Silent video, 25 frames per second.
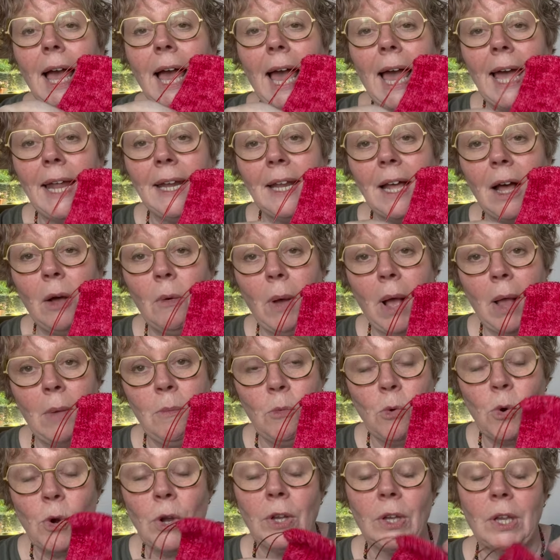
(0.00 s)
and now I'm
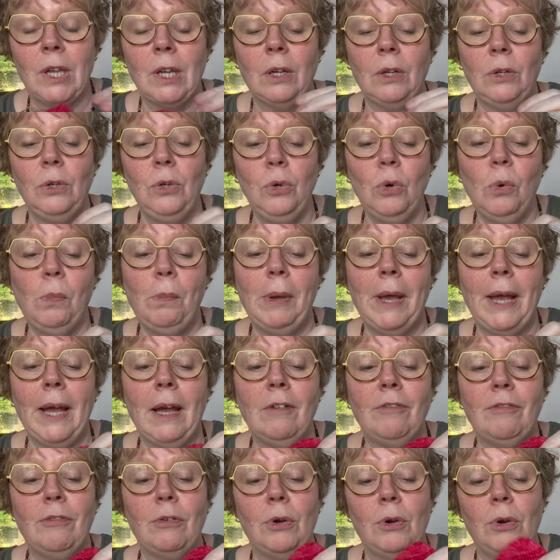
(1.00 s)
working a new
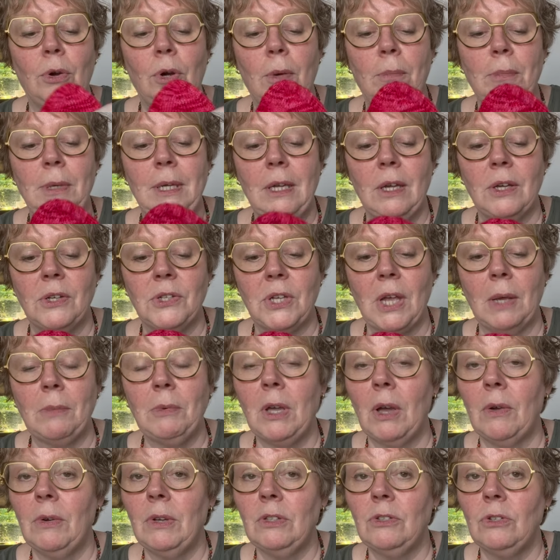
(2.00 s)
pair for her because I'm
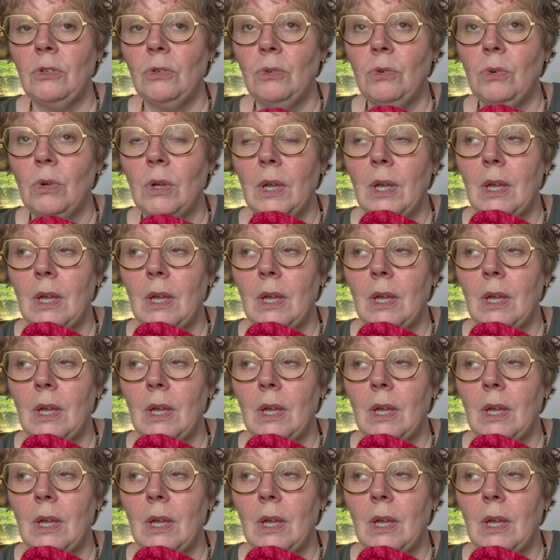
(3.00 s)
going to